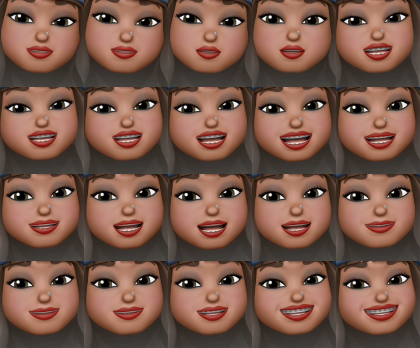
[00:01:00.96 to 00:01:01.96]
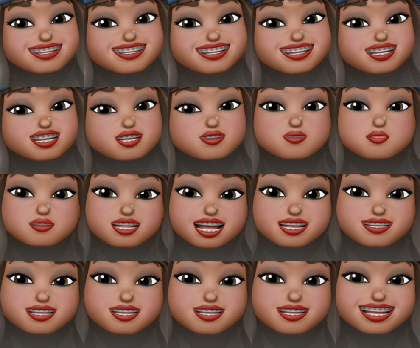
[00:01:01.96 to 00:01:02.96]
we talk about business,
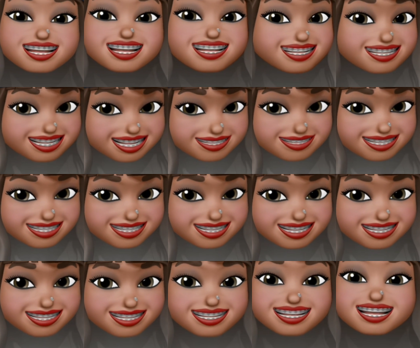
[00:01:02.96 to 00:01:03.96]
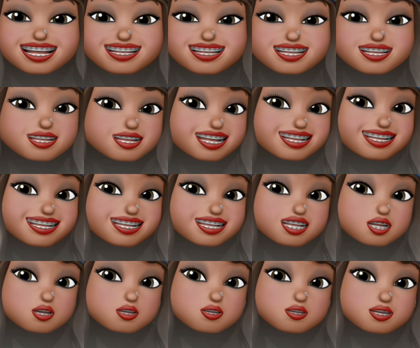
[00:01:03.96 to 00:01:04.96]
travel, and lifestyle. So as I
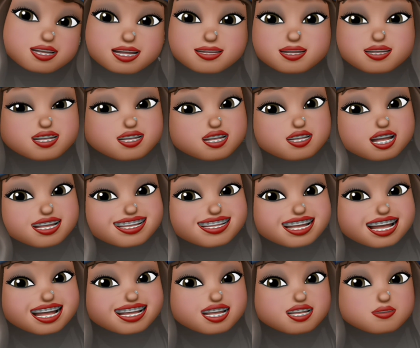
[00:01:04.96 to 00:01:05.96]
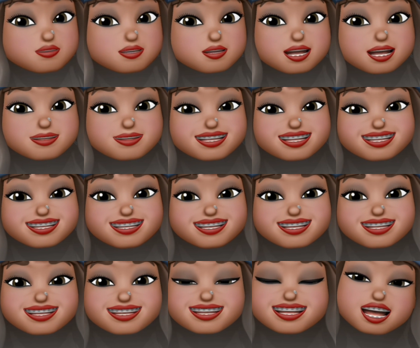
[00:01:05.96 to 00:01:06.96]
told you, I'm starting a new
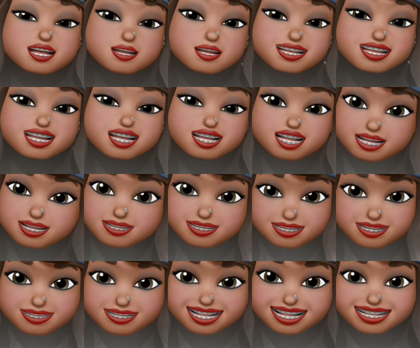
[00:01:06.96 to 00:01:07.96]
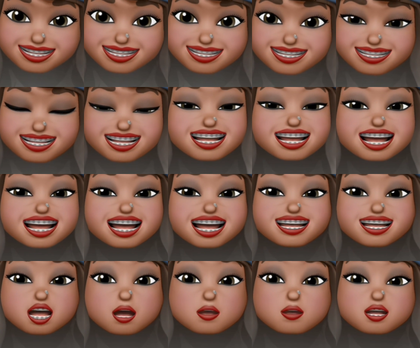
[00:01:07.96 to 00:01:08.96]
business that I wanted to share with you guys.
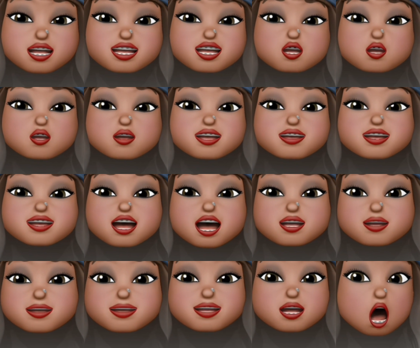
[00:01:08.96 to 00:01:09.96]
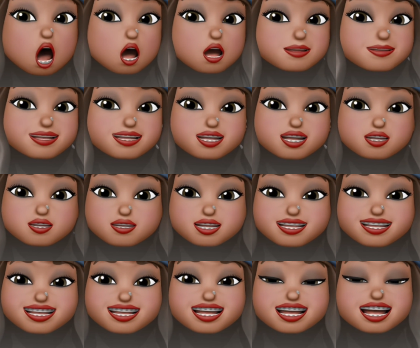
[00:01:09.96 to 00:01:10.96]
And I want you to follow me on my
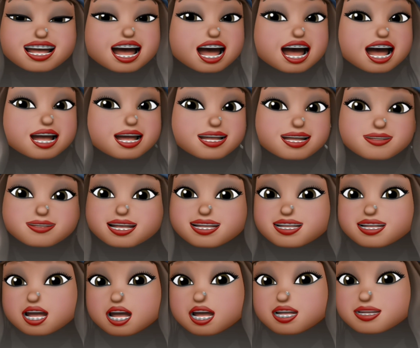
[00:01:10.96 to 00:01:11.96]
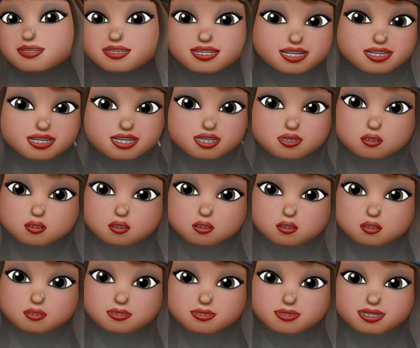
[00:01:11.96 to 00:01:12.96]
journey. I am not a business guru.